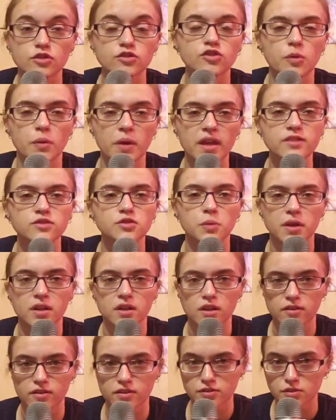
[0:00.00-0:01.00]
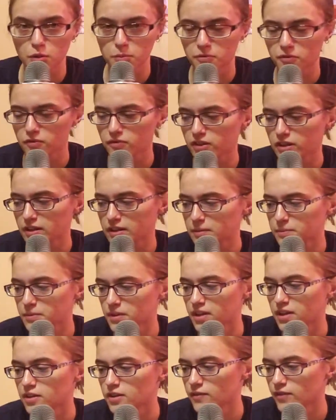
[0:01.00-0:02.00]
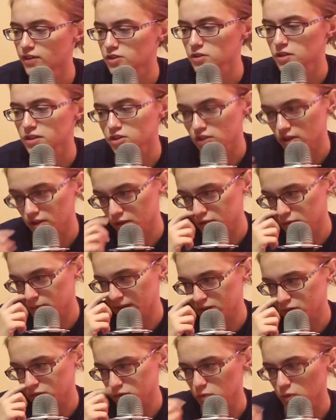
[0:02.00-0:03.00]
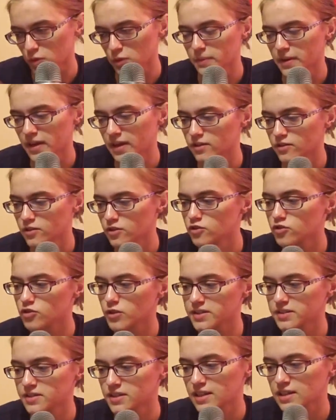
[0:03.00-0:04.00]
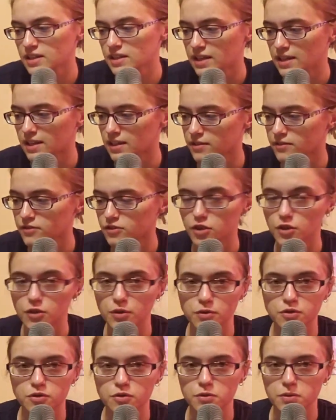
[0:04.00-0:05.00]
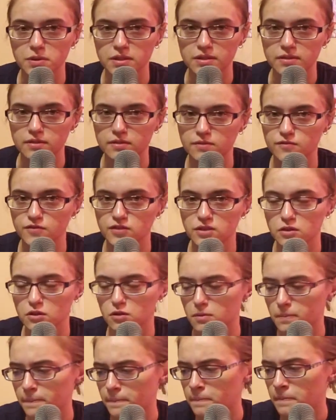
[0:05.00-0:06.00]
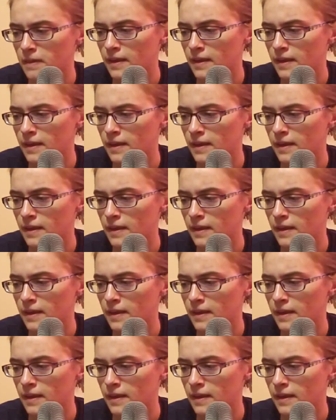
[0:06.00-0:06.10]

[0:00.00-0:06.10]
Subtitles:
so we end on this hopeful feeling. But then eventually John goes back to his room and tries to get Leon to go to his physical,